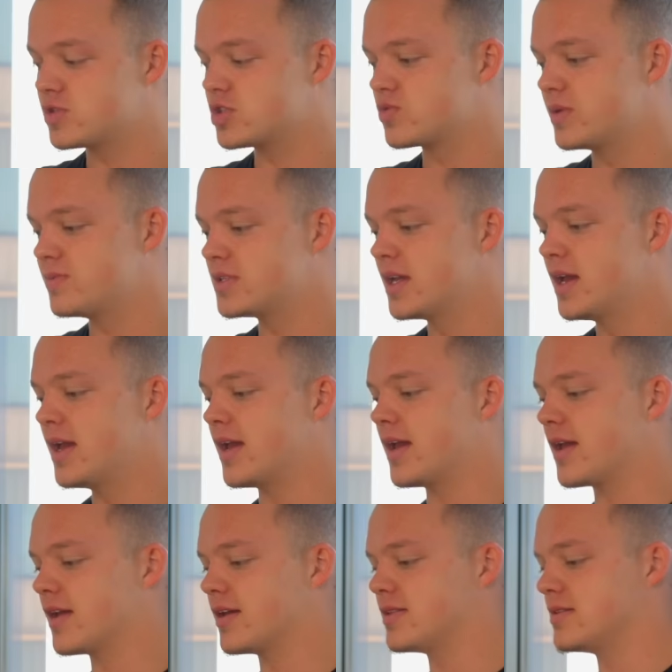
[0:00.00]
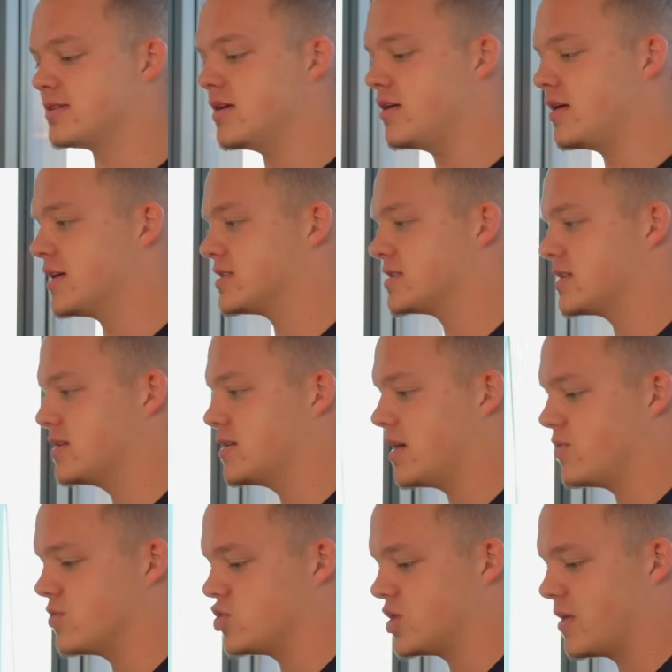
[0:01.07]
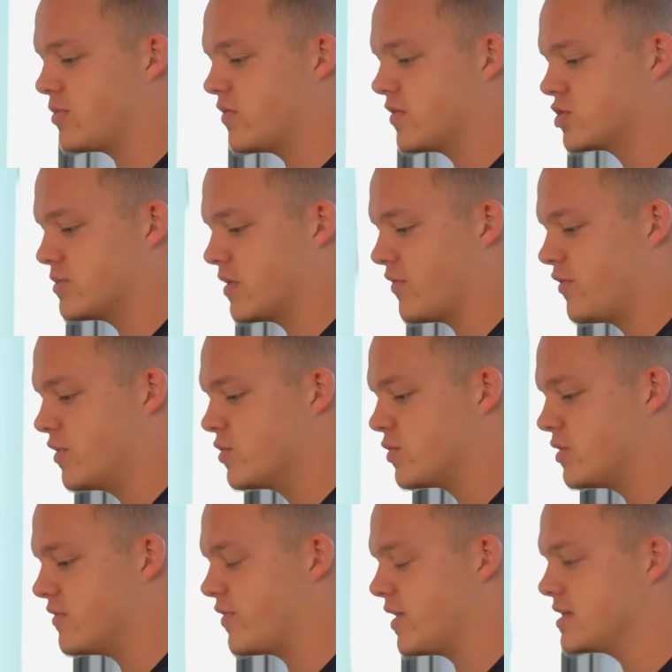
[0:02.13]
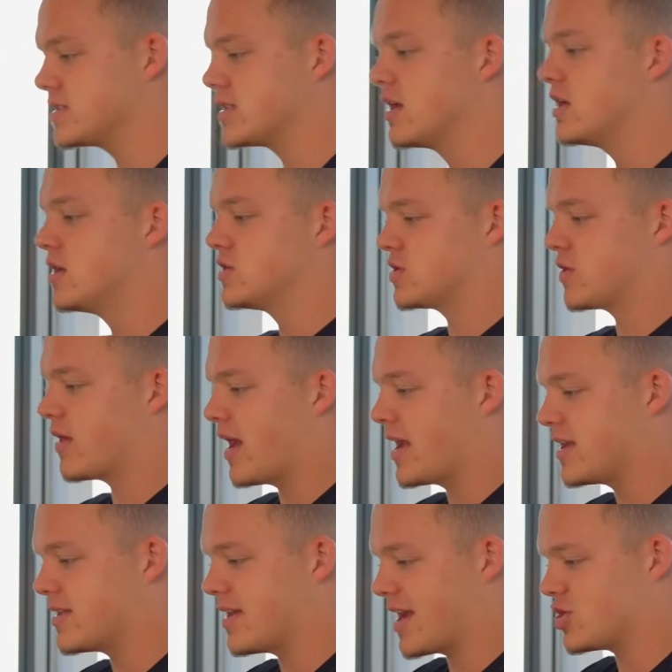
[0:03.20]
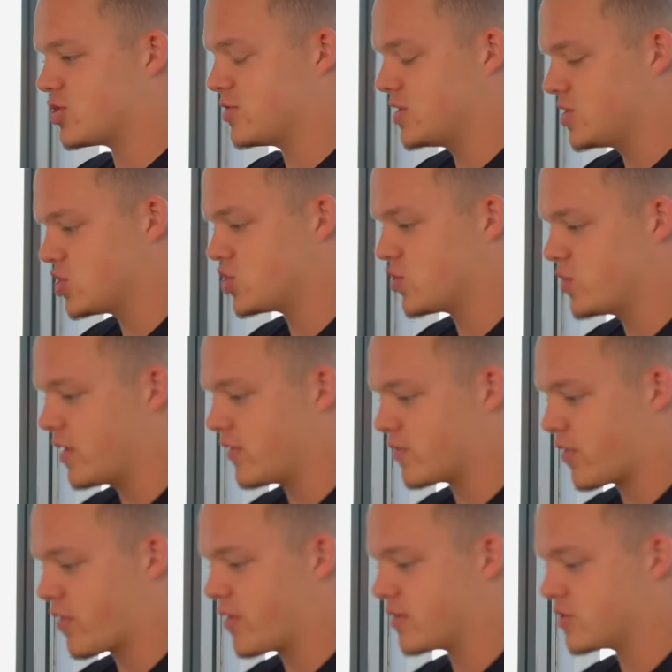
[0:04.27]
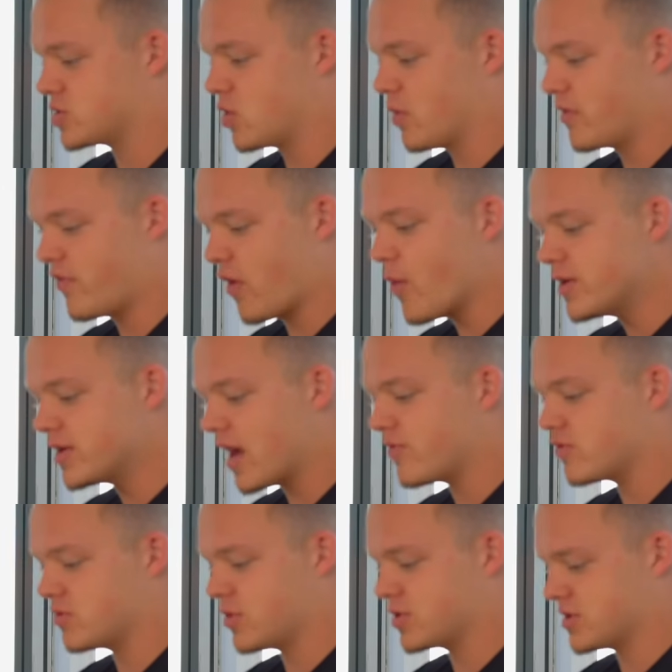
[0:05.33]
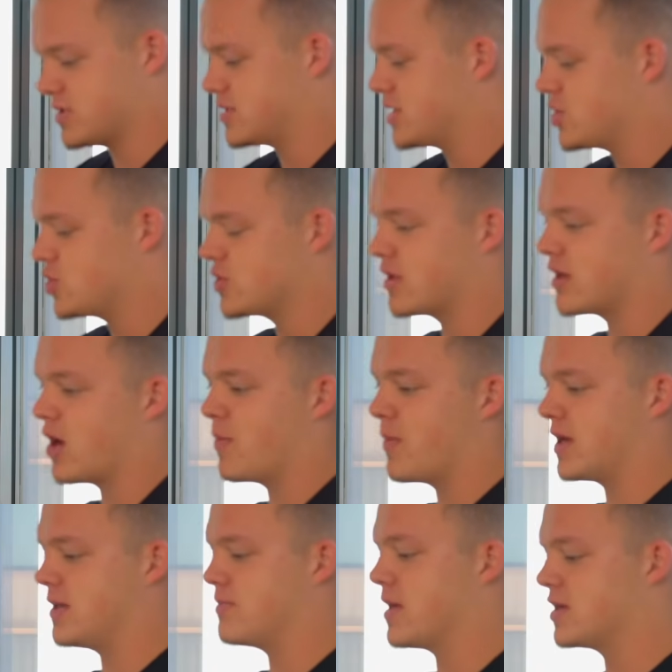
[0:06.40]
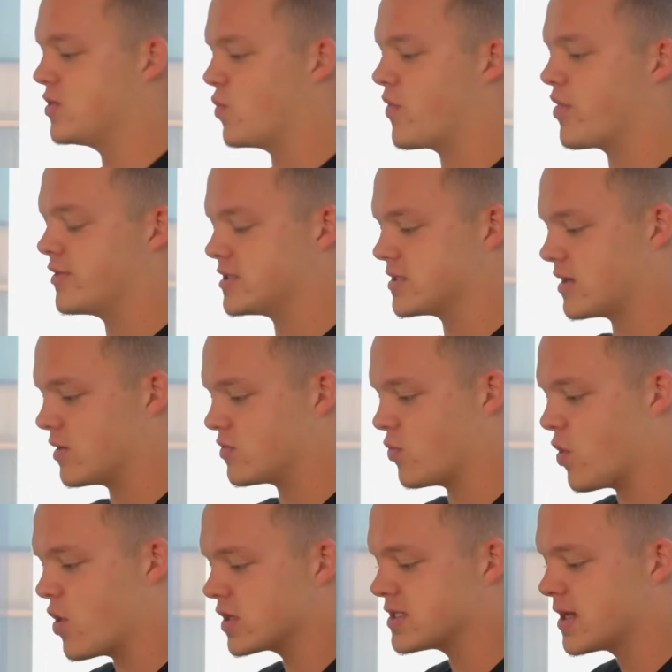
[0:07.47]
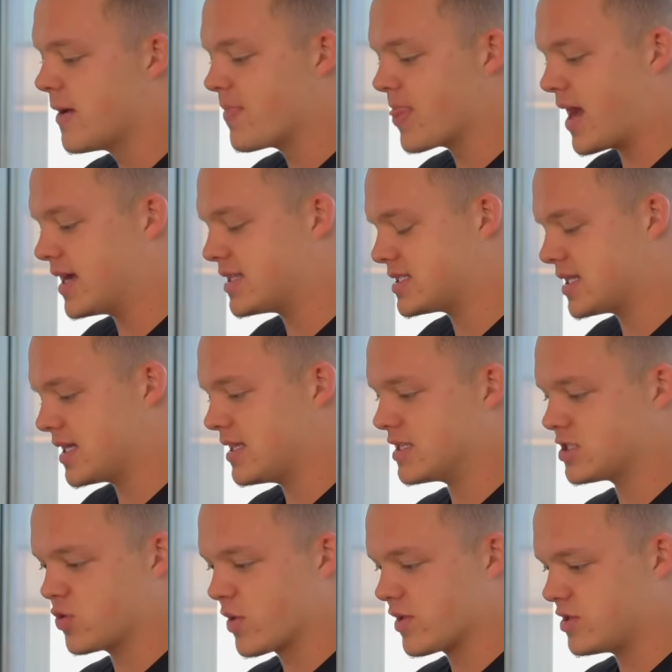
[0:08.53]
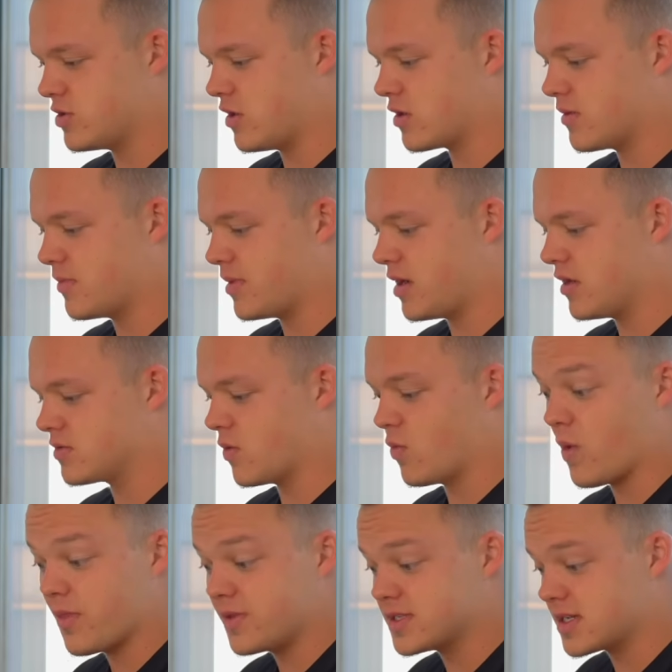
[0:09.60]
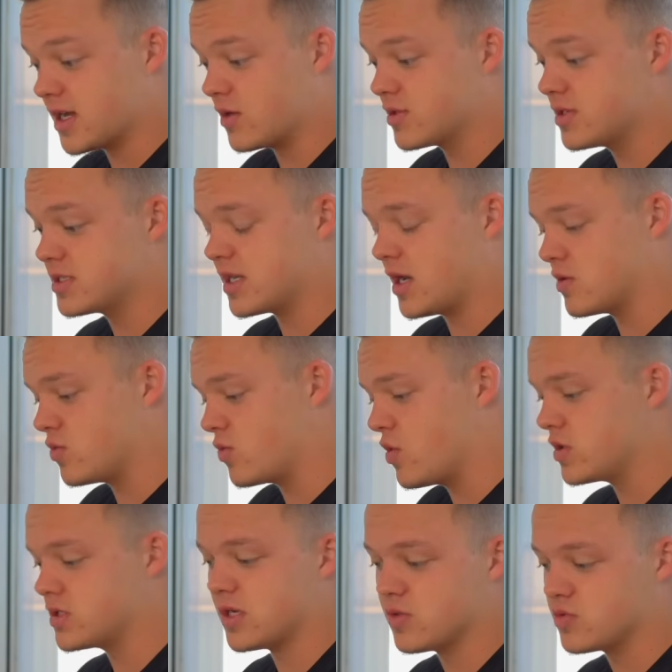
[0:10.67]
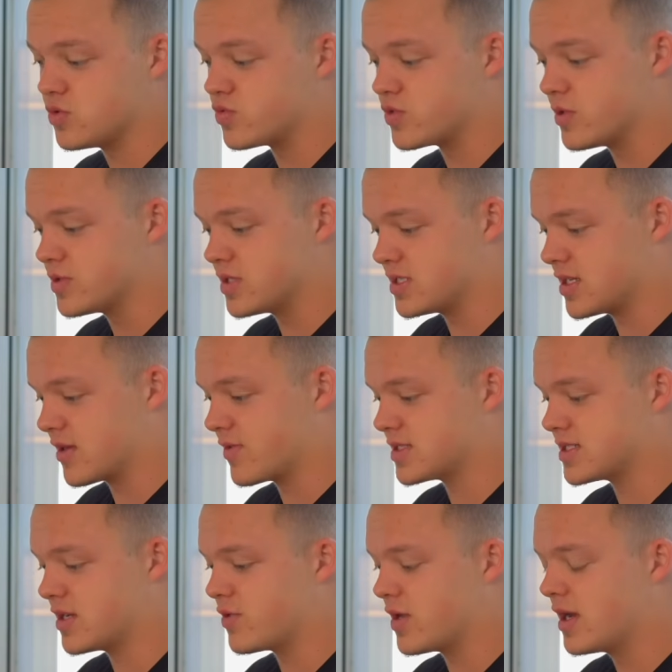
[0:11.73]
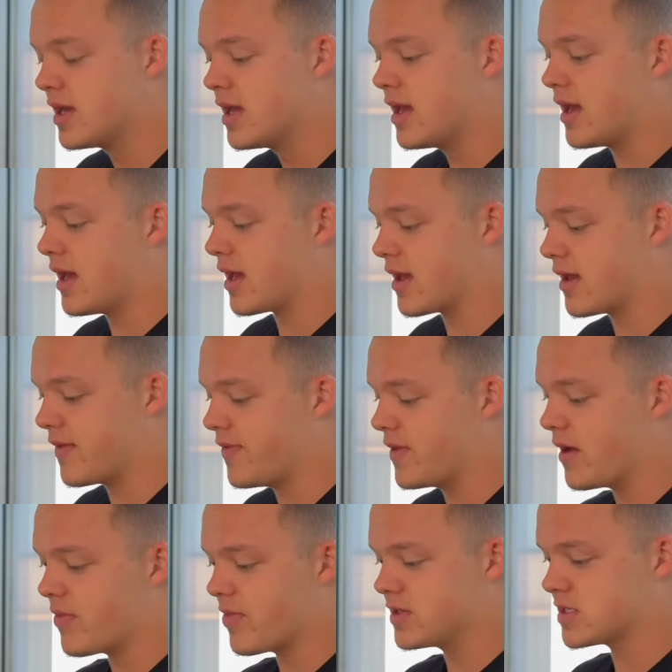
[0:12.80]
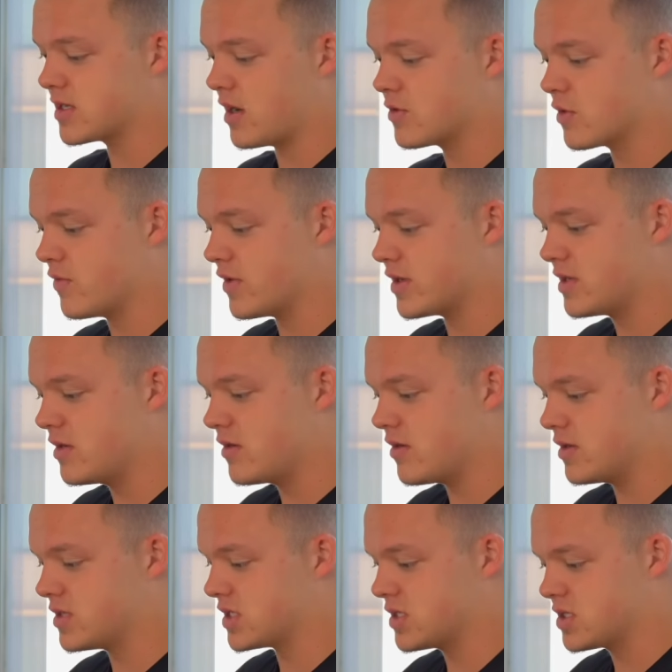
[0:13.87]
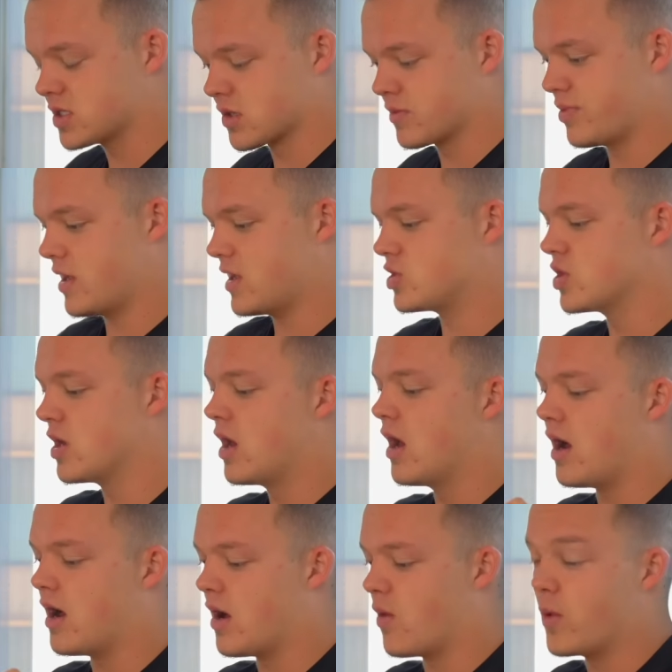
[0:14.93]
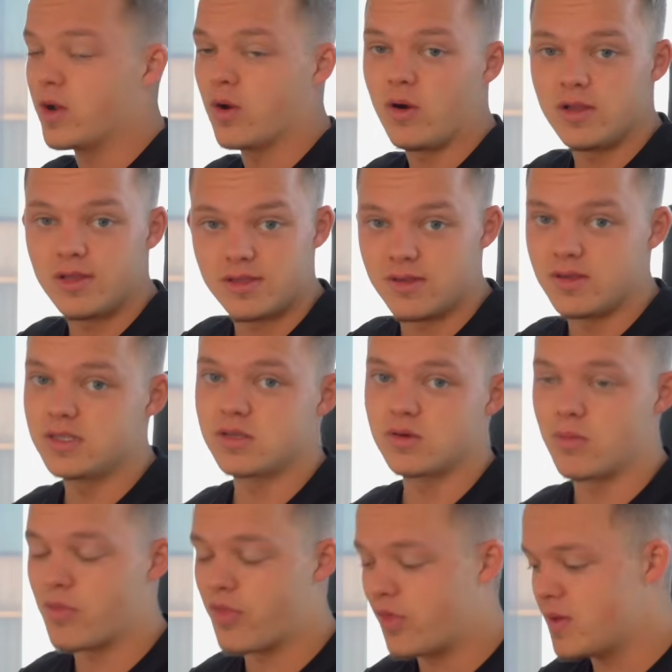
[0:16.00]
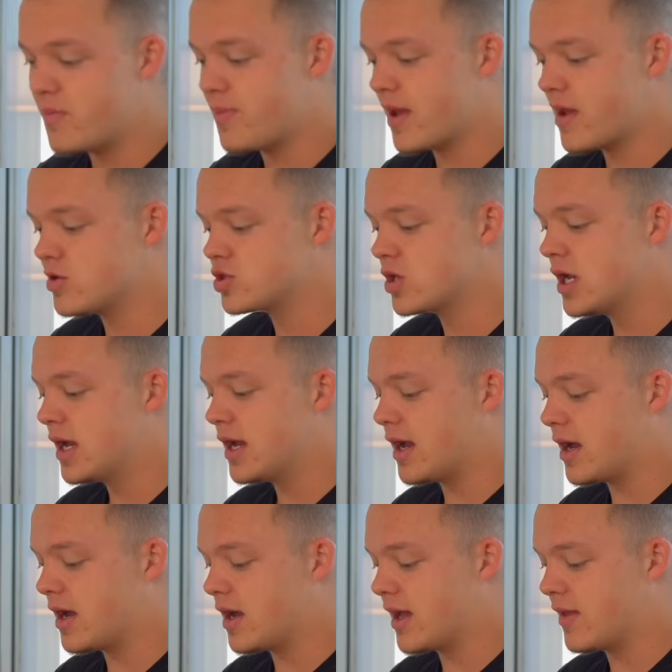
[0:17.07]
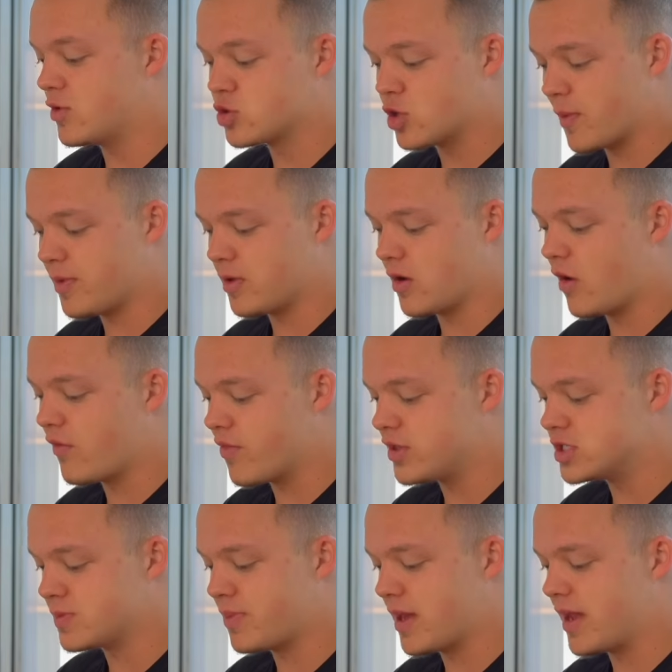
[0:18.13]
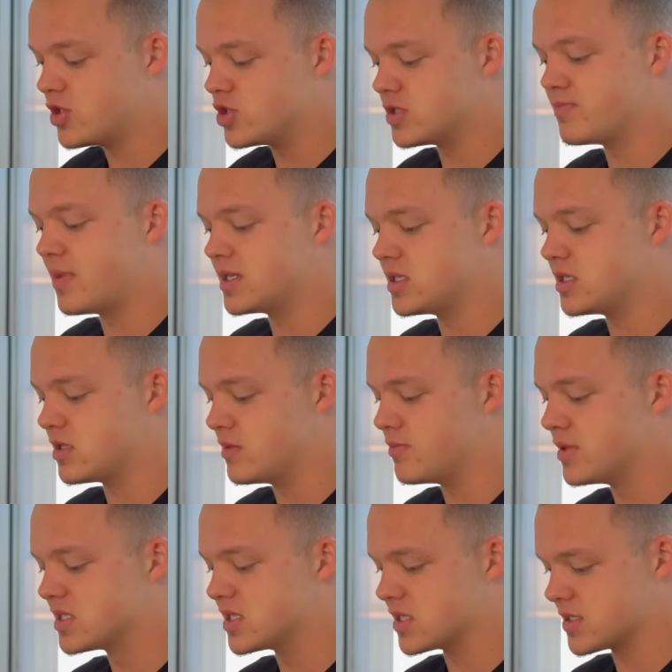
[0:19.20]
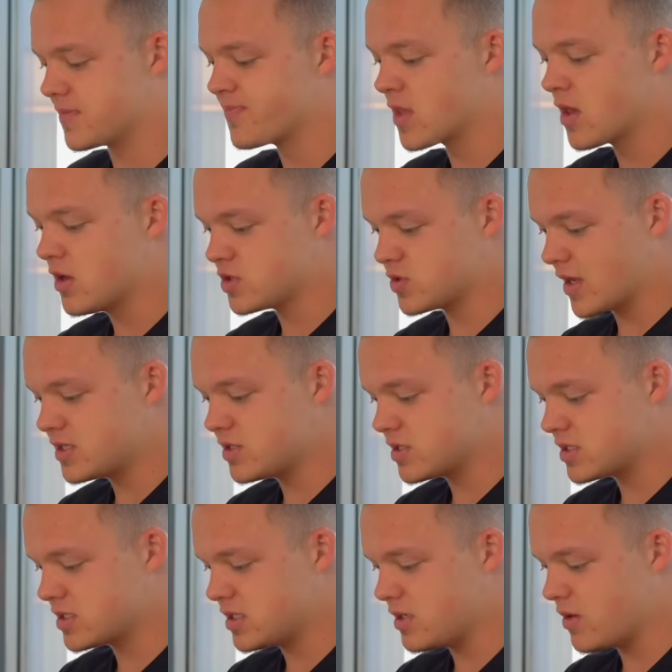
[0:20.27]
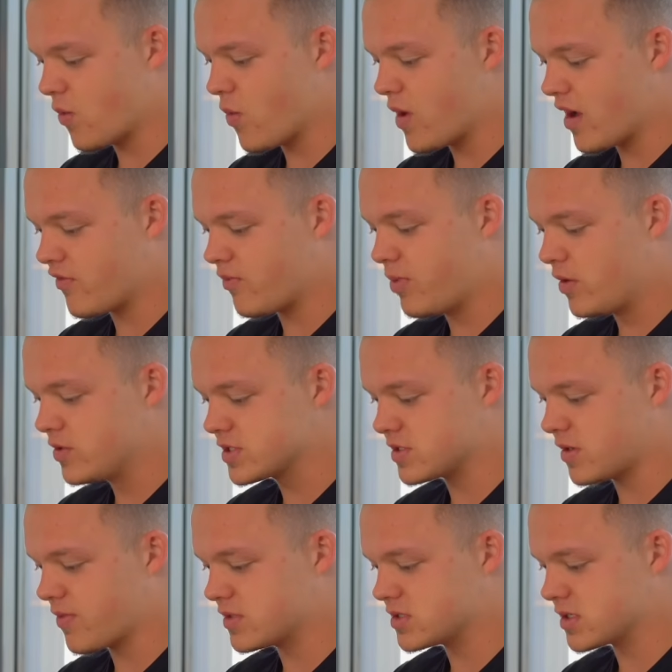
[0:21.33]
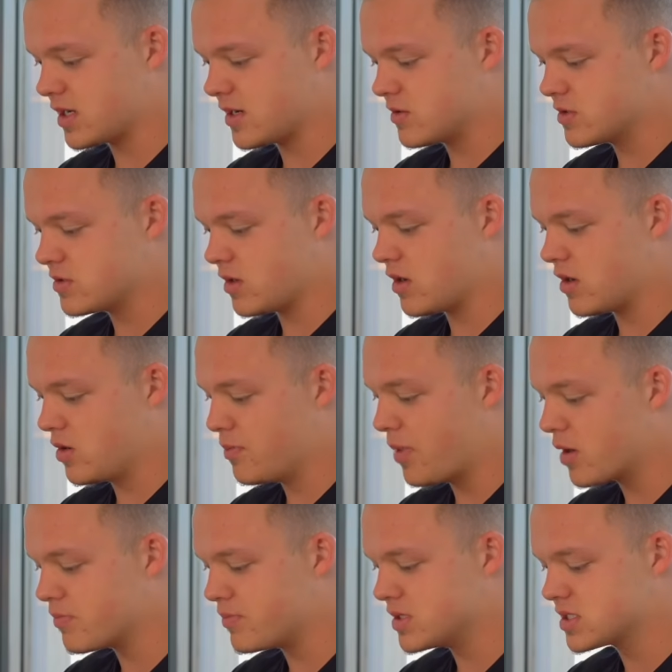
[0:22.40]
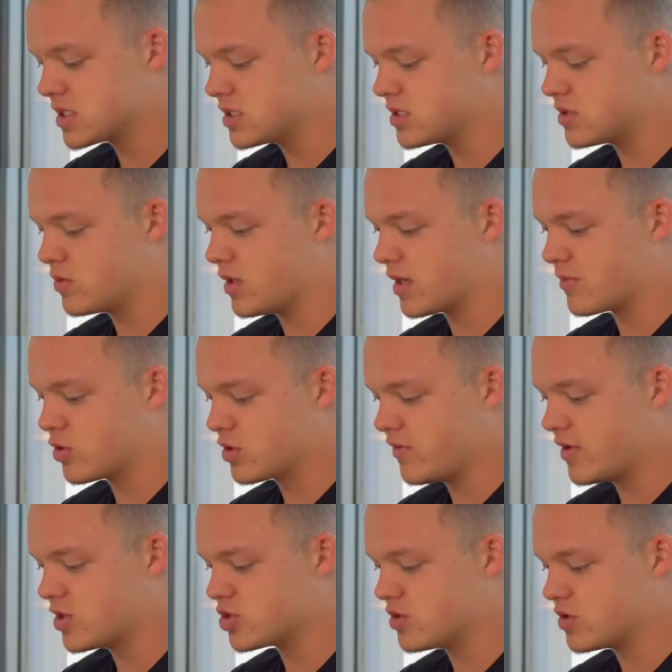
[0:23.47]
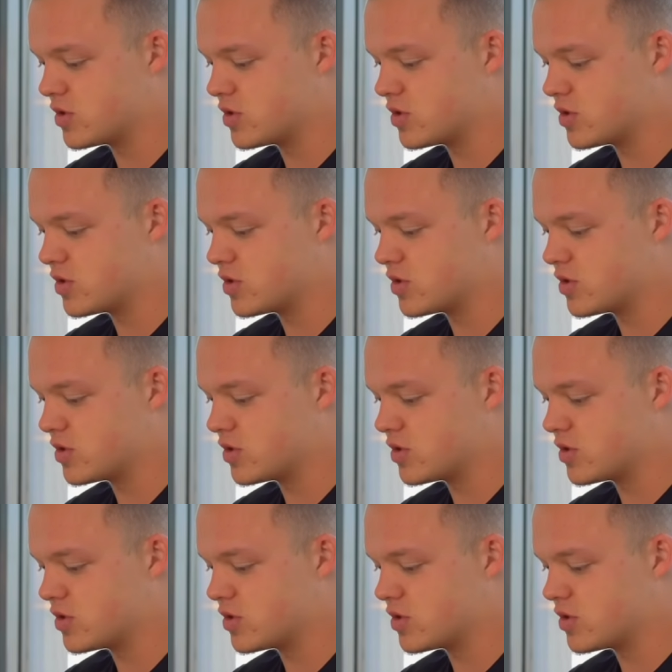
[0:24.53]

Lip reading: streams. And yeah, I'd say I will jump over to my phone really fast so that I can actually show you everything. So before we dive into monetization and how making money with this account works, I'd say let's quickly talk about what this account is, how it works, how it grows, etc, etc. And yeah, this account over here is an Instagram page. We call it an Instagram theme page, and the topic of this page is basically business. So as you can see, we have posts on this account about business, like motivational